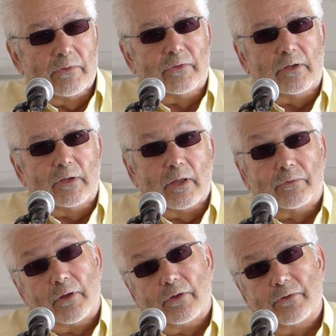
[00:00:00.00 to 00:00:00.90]
The
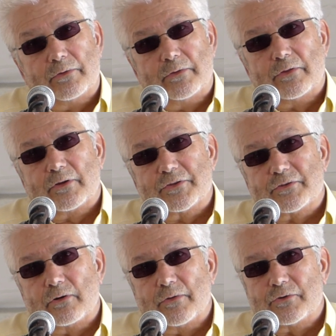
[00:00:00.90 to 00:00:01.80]
other
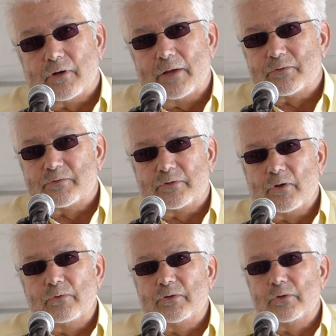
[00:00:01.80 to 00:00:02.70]
concern of the tribes was
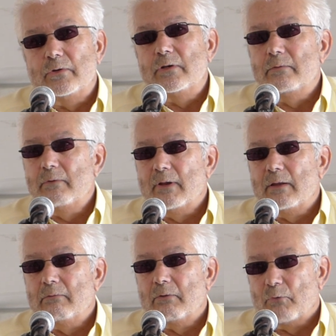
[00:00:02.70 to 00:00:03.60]
don't do it
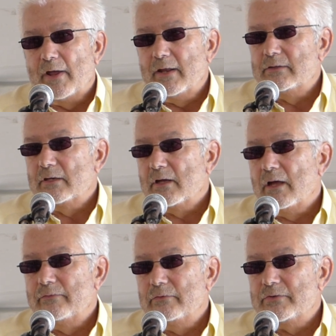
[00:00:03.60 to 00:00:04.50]
right at the
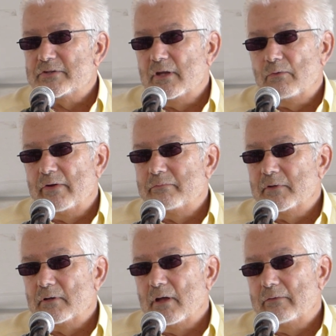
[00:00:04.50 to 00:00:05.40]
confluence, stay away from
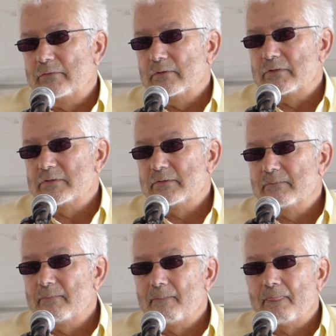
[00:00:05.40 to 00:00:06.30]
the confluence.
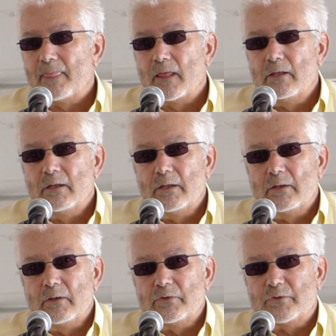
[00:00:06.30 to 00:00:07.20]

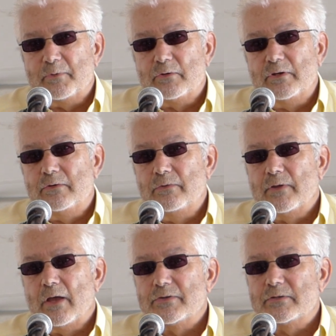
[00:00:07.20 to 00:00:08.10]
So between
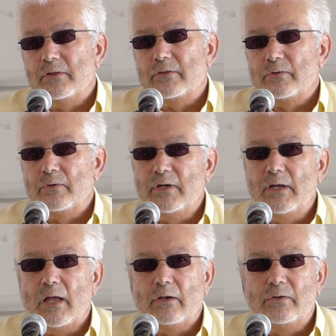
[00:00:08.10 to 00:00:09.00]

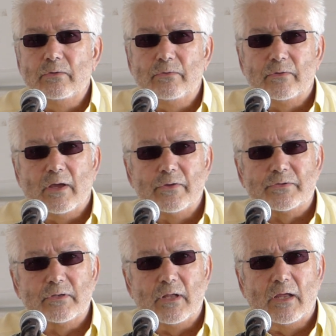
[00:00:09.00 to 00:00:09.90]
2003 and
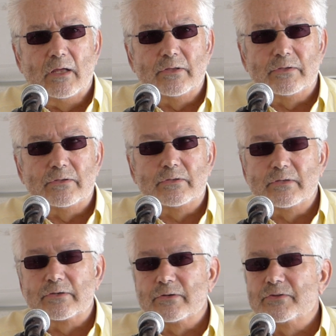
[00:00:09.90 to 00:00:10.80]

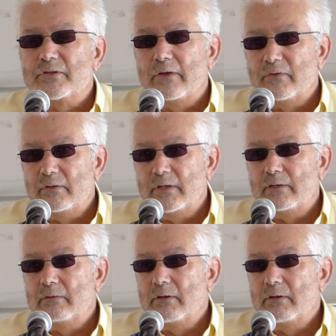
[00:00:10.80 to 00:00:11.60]
2006 or 7, they